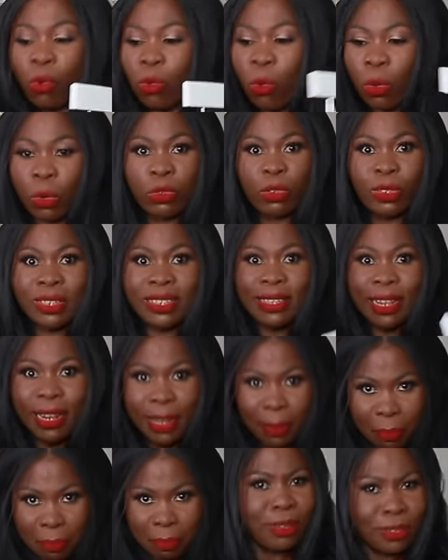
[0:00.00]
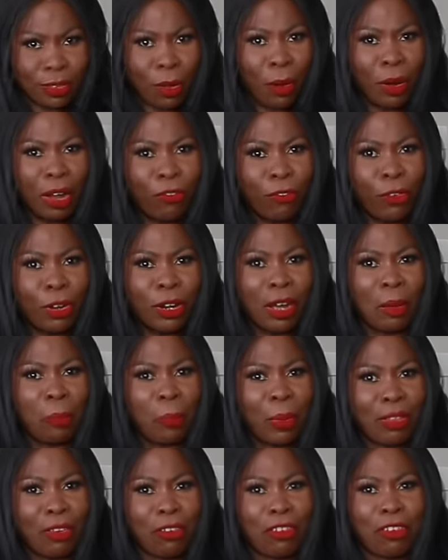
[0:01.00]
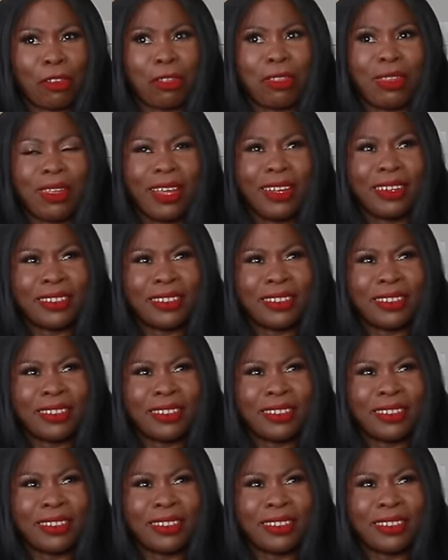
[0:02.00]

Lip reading: look slim. Sorry for the repetition.